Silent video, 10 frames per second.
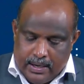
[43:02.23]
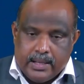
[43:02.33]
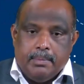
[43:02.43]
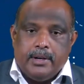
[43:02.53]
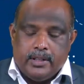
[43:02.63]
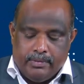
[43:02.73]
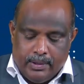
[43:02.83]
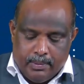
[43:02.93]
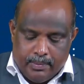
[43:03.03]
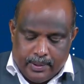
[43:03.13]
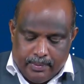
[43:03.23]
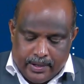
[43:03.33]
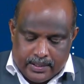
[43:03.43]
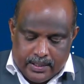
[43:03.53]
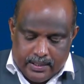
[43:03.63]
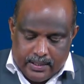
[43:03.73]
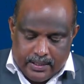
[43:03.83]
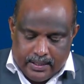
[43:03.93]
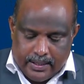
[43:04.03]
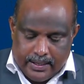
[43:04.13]
Similarly, coming to the v momentum
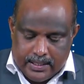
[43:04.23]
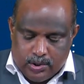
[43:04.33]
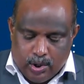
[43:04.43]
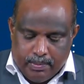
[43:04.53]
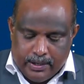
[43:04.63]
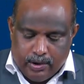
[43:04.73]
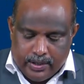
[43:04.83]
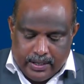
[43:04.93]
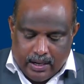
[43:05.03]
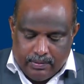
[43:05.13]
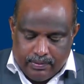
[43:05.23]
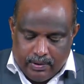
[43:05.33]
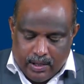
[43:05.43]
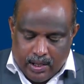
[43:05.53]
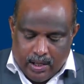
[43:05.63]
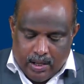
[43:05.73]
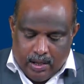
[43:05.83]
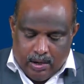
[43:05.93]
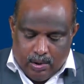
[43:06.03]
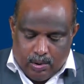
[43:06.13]
equation, it is dou by dou t of
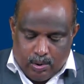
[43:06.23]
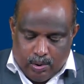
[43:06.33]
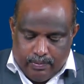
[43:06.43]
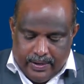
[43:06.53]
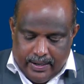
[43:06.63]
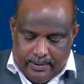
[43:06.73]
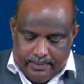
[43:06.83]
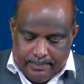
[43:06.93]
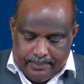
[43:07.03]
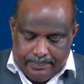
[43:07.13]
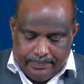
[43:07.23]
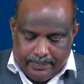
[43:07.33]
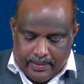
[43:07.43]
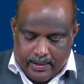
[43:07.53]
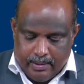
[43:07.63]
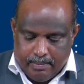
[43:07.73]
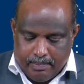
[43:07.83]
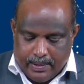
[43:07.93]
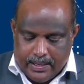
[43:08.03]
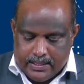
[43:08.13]
rho v
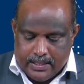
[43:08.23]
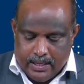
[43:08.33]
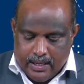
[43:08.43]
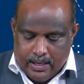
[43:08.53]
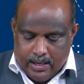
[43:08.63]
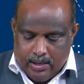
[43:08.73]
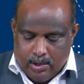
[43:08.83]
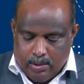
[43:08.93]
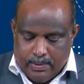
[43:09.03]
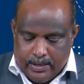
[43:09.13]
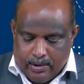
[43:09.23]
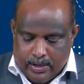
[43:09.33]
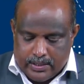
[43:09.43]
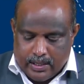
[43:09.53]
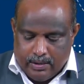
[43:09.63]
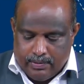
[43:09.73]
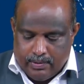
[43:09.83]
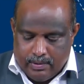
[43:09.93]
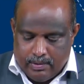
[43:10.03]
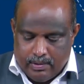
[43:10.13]
plus dou by dou
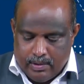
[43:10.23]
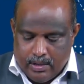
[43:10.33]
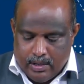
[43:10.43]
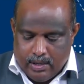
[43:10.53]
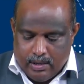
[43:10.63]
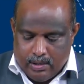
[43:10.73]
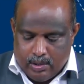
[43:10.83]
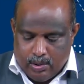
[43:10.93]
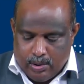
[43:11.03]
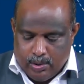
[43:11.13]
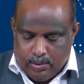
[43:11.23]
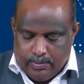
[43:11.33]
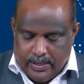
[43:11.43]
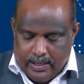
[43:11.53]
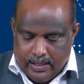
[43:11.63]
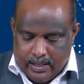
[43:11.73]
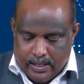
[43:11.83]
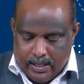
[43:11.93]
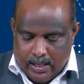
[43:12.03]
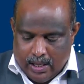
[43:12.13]
x of rho u
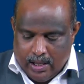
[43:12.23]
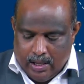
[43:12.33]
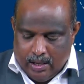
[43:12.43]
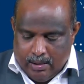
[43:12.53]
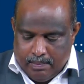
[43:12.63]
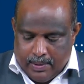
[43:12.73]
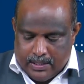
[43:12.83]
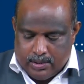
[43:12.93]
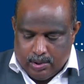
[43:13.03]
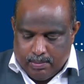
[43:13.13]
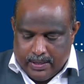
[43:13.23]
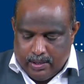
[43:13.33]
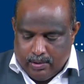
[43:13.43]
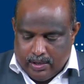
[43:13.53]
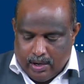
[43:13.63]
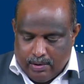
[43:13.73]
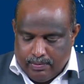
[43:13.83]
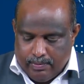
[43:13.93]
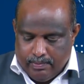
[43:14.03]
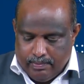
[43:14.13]
v plus dou by
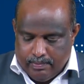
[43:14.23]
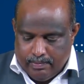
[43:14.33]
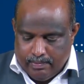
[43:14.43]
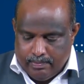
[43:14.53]
dou y of